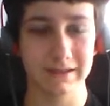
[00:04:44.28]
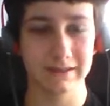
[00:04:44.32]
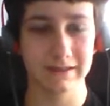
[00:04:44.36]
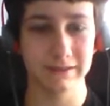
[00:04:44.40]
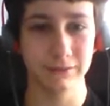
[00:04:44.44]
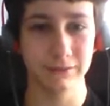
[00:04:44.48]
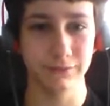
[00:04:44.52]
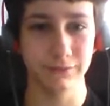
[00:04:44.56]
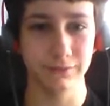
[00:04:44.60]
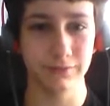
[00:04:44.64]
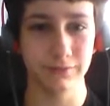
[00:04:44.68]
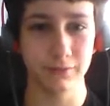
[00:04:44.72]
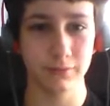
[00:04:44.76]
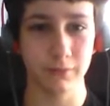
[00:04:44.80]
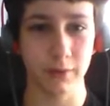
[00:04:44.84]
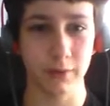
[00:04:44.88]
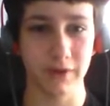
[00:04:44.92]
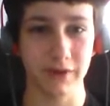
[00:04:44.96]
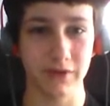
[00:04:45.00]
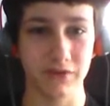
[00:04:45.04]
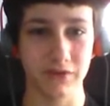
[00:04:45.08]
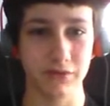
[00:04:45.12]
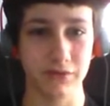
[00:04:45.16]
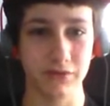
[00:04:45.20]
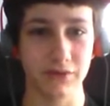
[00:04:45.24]
Oof,
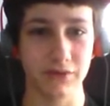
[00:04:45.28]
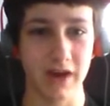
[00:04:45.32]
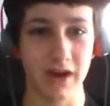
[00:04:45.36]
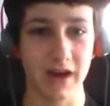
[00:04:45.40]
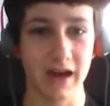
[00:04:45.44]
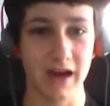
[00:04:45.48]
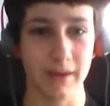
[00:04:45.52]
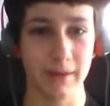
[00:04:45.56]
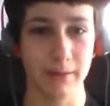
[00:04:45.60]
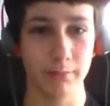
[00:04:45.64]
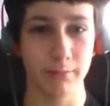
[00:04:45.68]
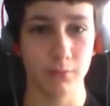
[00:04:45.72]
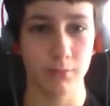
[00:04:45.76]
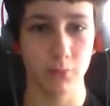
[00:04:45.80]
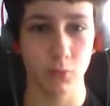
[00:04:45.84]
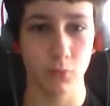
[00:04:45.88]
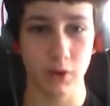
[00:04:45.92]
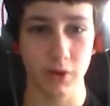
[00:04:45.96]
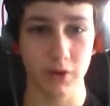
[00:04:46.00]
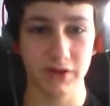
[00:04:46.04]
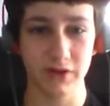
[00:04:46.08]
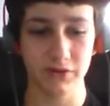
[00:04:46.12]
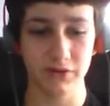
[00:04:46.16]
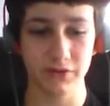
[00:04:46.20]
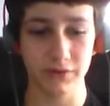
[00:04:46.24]
waste of time.
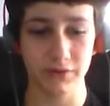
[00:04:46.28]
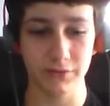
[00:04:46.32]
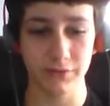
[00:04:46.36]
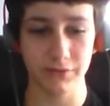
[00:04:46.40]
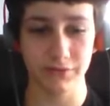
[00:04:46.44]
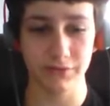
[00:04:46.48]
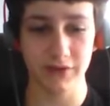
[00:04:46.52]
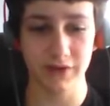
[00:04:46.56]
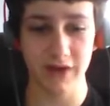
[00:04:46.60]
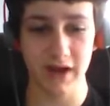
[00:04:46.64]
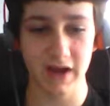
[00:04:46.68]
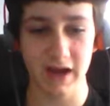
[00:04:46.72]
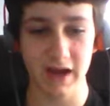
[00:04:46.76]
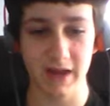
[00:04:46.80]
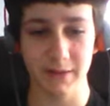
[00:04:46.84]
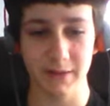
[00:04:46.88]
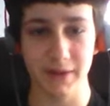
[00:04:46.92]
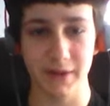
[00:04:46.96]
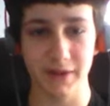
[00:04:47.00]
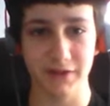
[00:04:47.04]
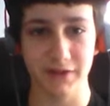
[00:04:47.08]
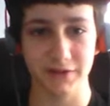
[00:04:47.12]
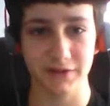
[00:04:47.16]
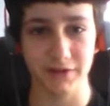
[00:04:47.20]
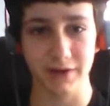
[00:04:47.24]
Waste of time,
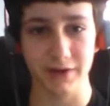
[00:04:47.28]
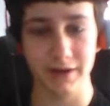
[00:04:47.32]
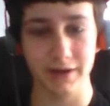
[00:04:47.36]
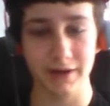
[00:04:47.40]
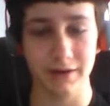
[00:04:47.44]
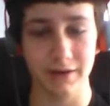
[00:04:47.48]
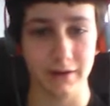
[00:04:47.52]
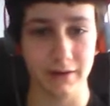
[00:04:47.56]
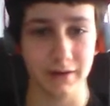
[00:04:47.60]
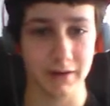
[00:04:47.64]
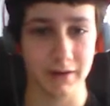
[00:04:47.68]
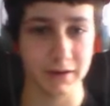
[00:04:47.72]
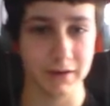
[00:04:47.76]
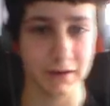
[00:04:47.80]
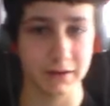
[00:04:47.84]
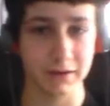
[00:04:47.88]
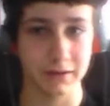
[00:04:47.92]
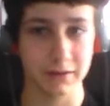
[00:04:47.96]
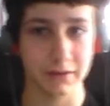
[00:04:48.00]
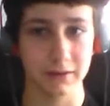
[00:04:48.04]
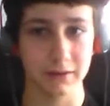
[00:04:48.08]
I say. Uh...